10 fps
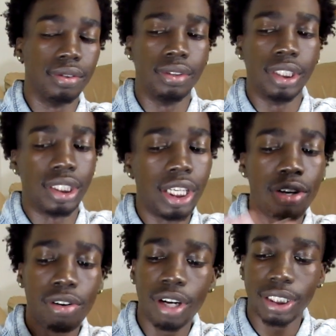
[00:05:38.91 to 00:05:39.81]
the City
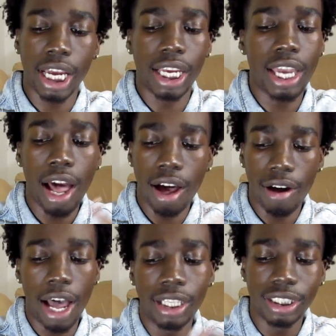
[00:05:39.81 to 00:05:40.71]
Girls, like, y'all,
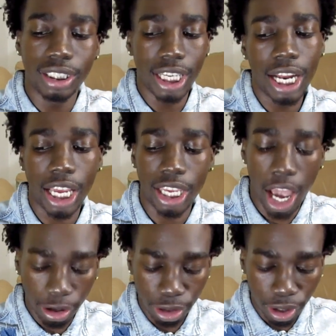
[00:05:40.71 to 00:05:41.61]
I understand, like,
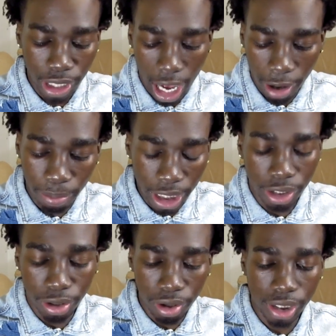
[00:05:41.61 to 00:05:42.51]
y'all, you know, y'all
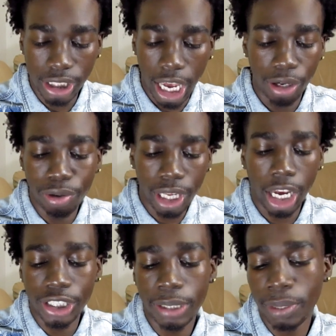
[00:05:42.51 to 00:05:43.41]
big girls, y'all doing
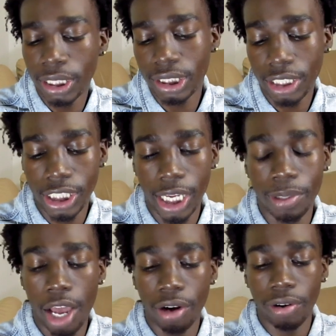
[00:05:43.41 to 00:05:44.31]
y'all shit, but at the same time,
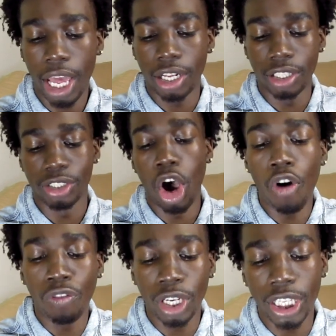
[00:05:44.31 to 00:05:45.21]
y'all don't gotta
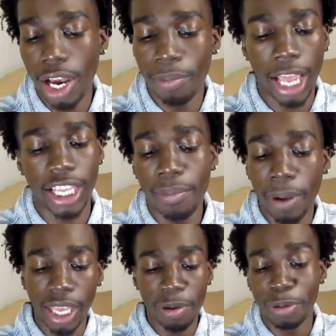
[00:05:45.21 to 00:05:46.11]
overly come. Like, Young
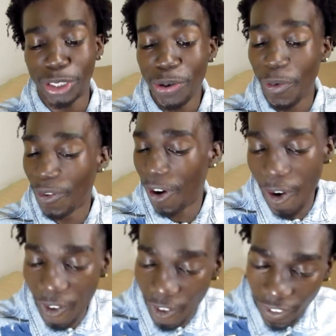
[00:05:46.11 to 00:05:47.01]
Miami, bitch, you going
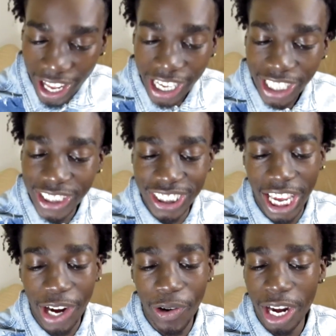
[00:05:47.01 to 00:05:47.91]
hard. She
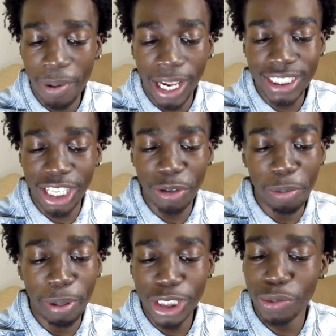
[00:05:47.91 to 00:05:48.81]
said, "Grind if I step you,
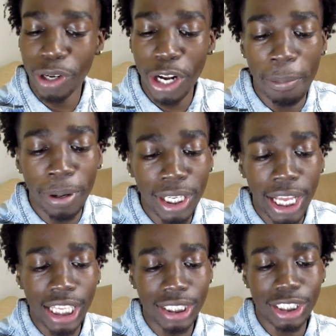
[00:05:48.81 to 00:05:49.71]
bitch, you ain't no bully.
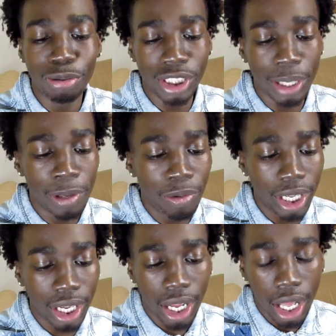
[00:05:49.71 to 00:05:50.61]
You see me
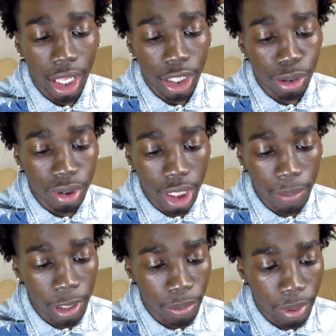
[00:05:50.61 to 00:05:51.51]
when you
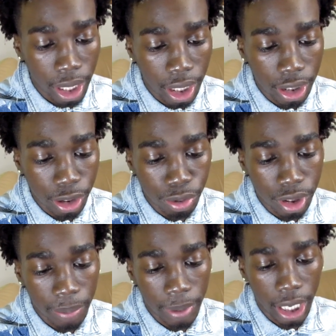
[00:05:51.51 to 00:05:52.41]

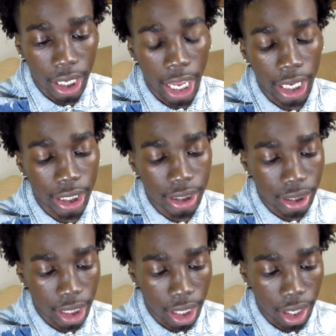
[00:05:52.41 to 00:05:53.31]
see me, and I get
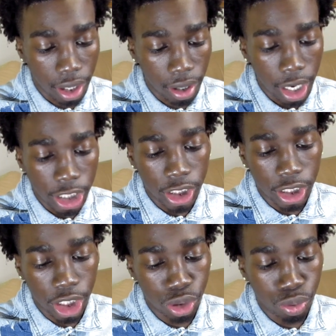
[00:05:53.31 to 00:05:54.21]
there. Just
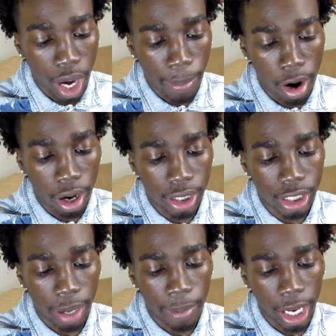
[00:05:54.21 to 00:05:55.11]
cause you rap hard and
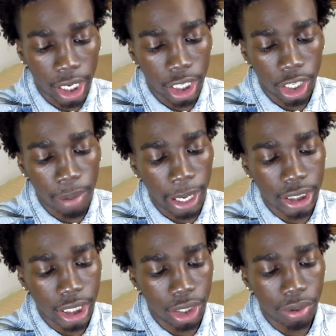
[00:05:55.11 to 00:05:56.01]
talk about killing nobody,
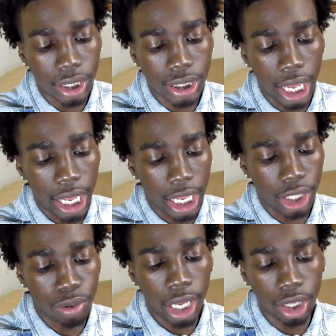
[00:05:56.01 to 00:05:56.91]
scared you cause I
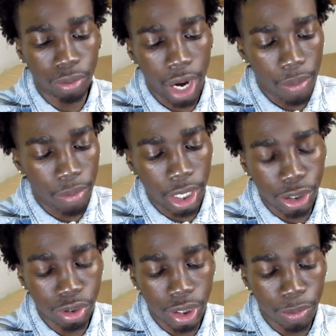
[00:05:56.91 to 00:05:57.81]
ain't. You got the right
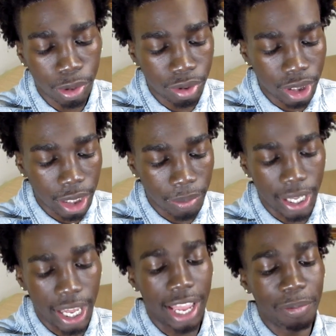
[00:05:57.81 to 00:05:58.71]
one. You see me when you see
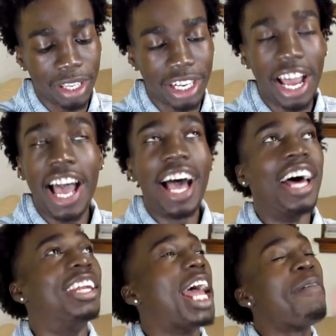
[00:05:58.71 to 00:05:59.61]
me. I ain't mean that."
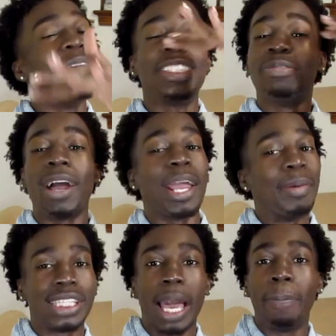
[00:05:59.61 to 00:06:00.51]
Bitch,
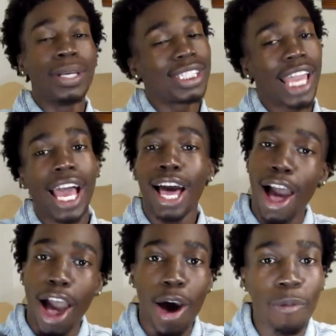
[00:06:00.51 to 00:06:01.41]
Miami said, "Pussy, yeah,
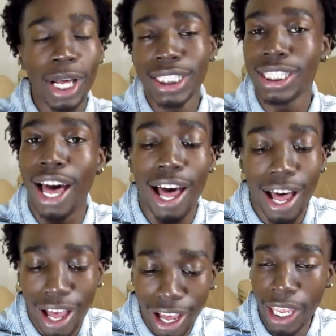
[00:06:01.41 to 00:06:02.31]
ho, what's up?"